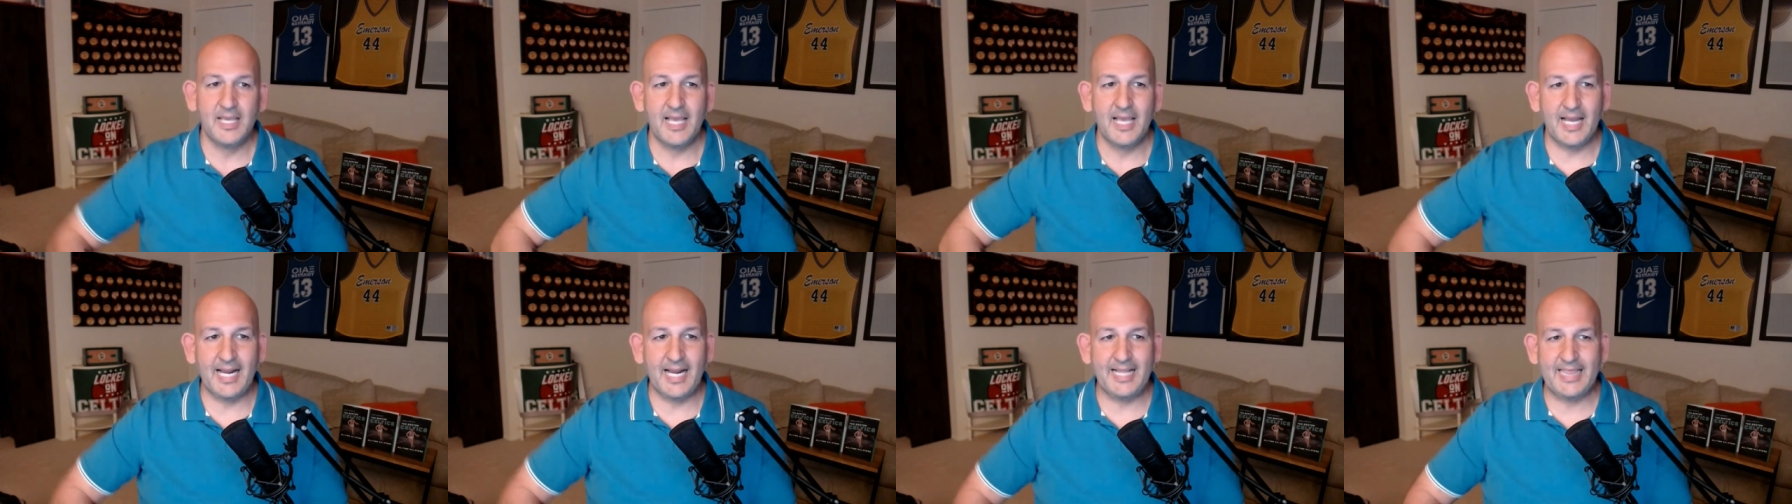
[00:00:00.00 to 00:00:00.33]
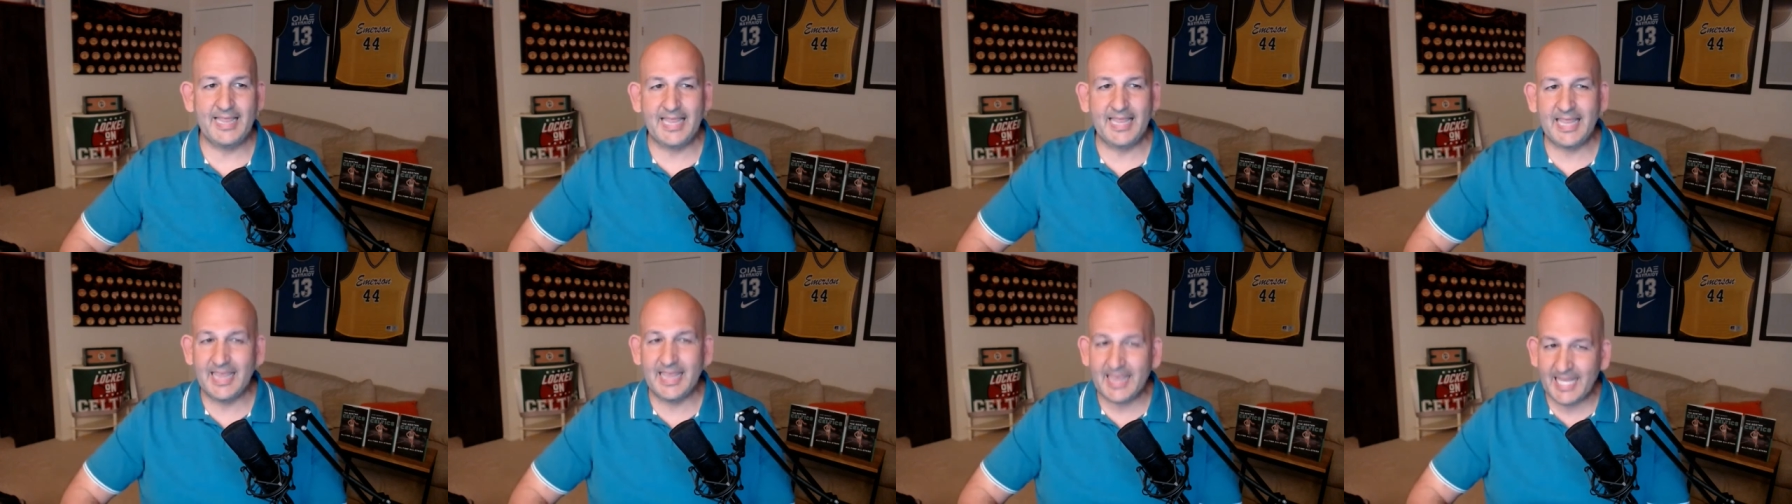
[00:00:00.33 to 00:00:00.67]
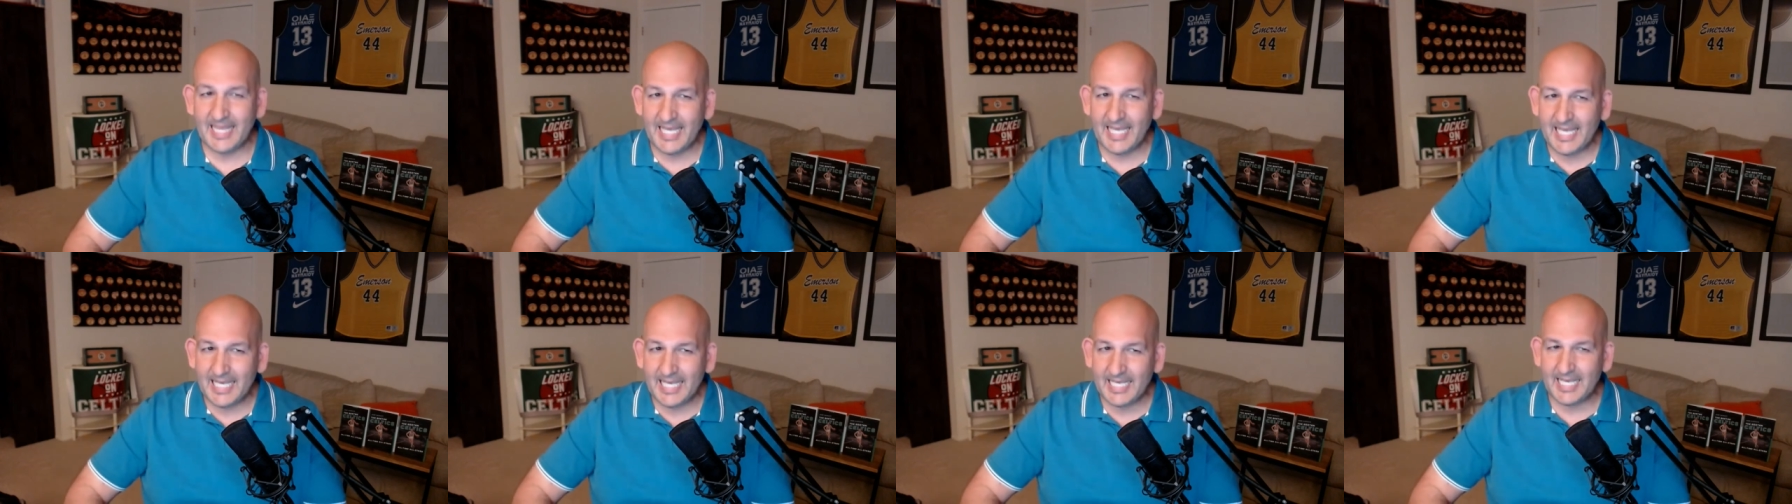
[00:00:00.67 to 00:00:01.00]
and I
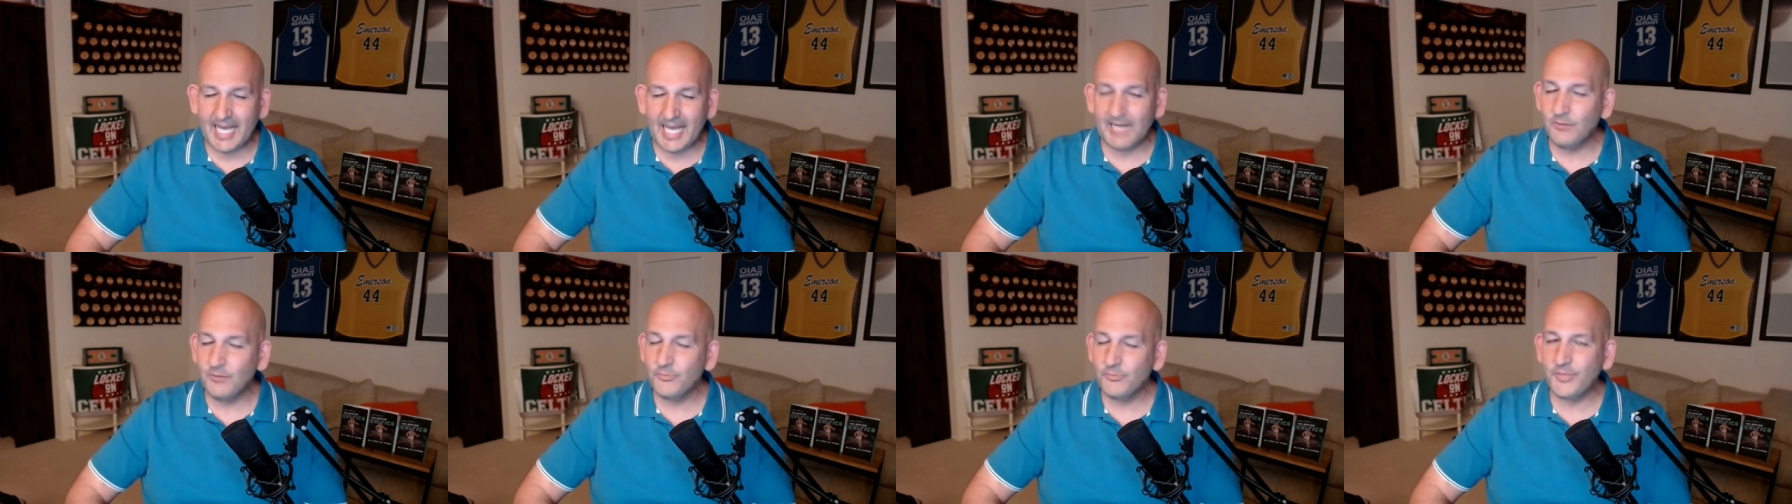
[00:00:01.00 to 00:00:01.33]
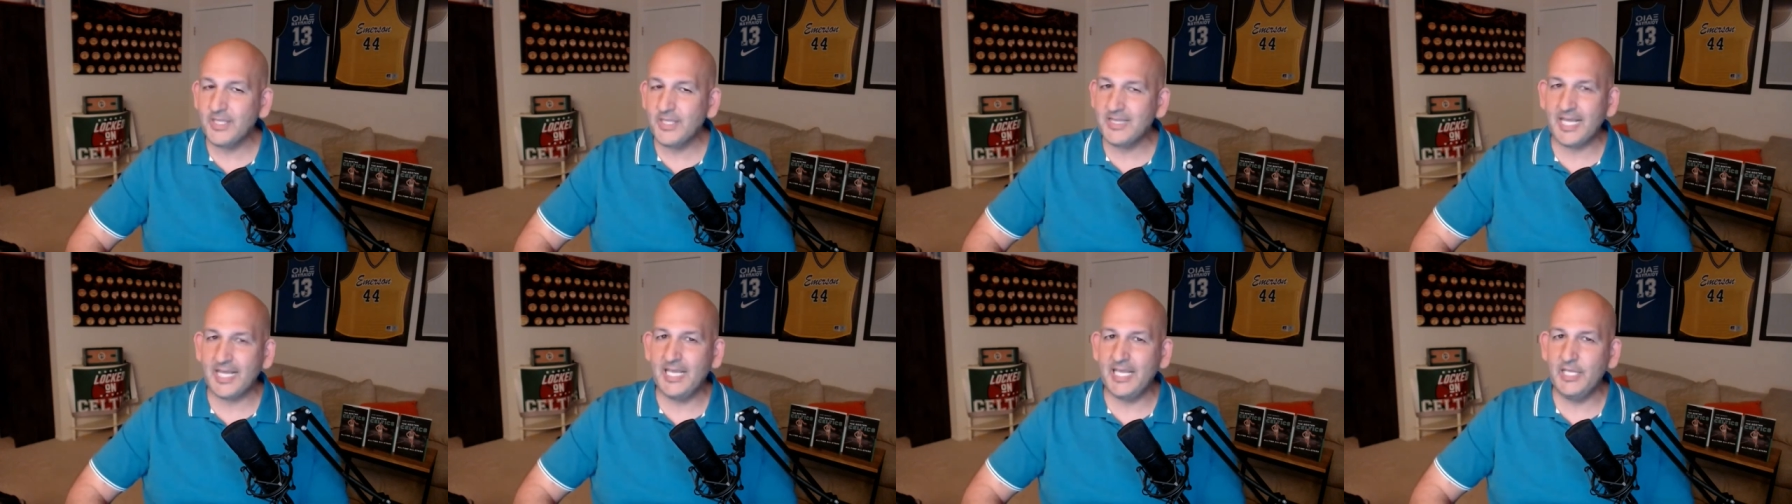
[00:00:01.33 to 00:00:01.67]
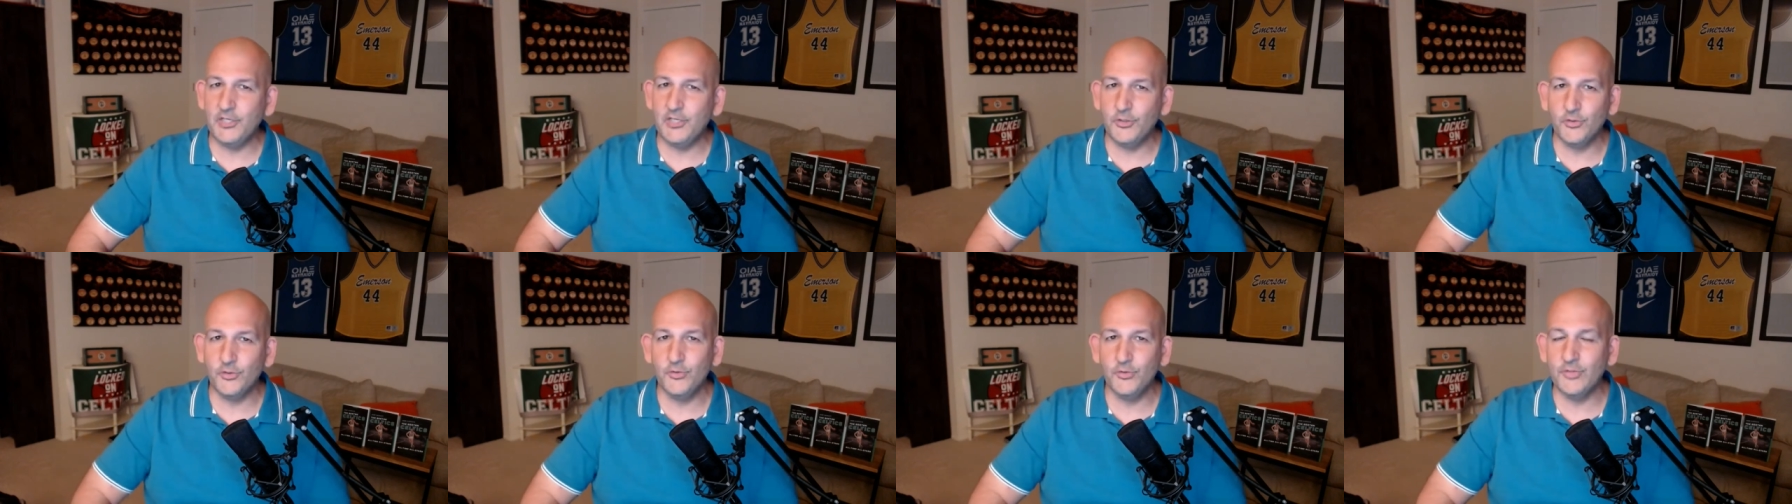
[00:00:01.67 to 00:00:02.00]
think, I don't think that
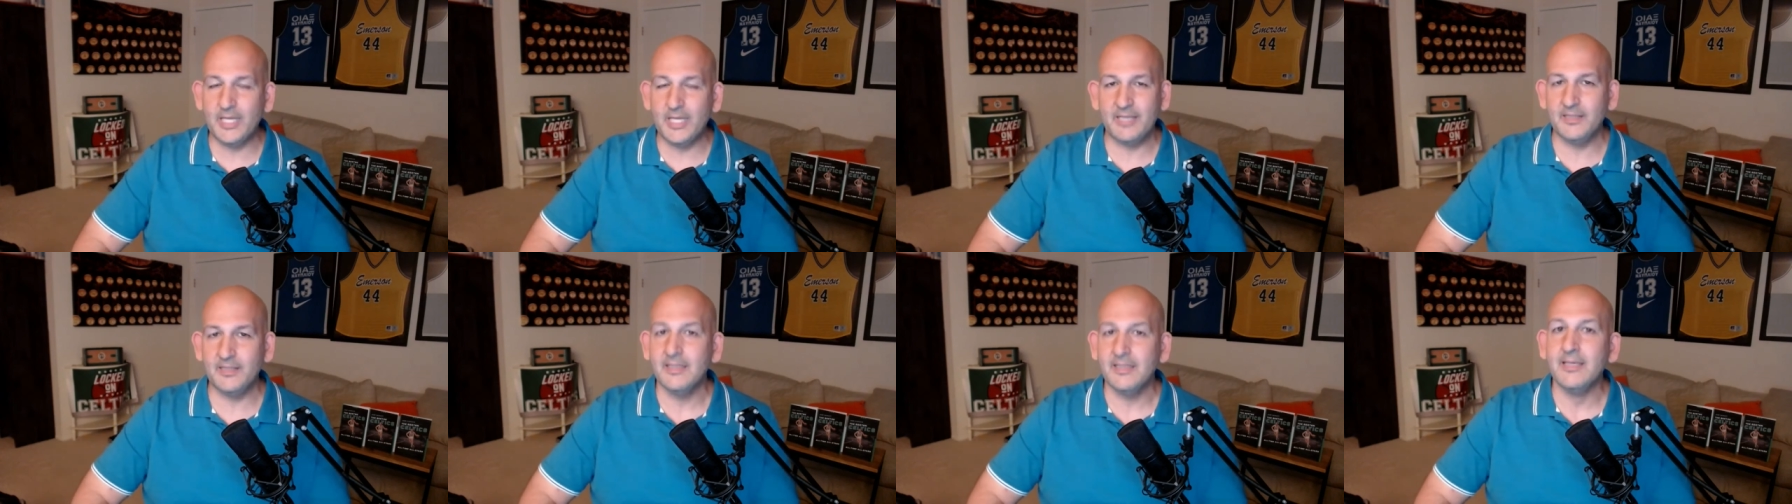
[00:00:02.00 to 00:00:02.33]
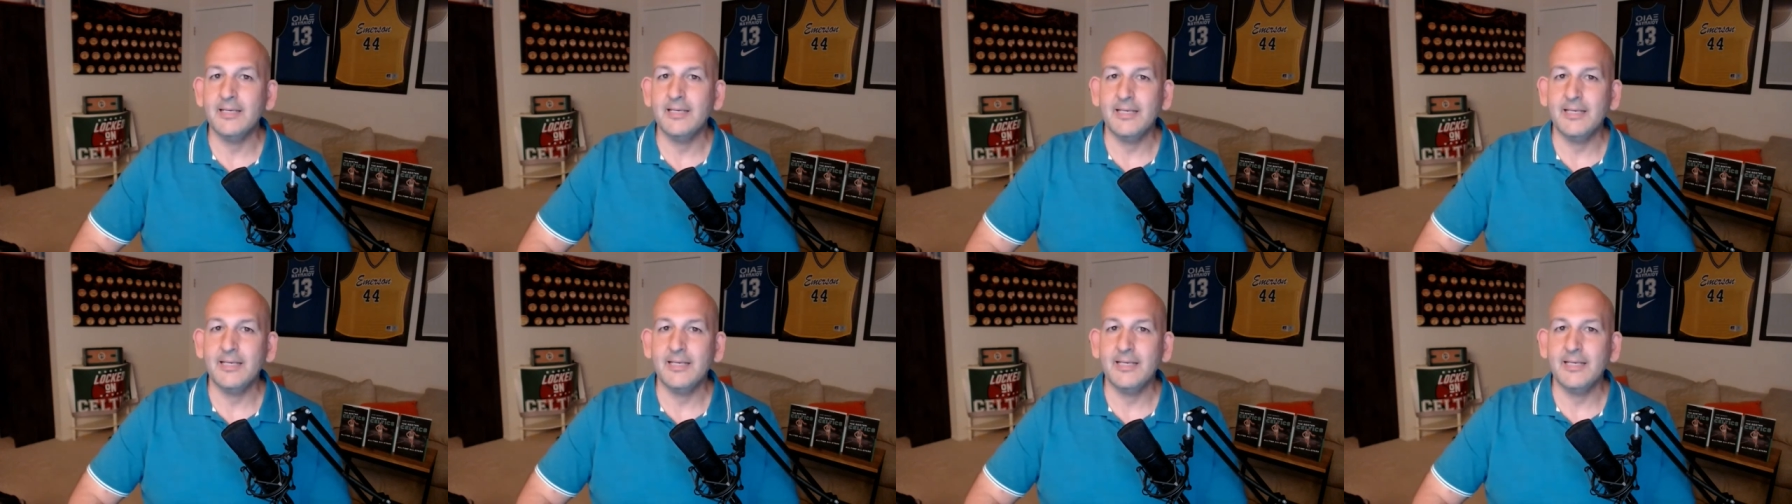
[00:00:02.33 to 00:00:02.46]
he knew that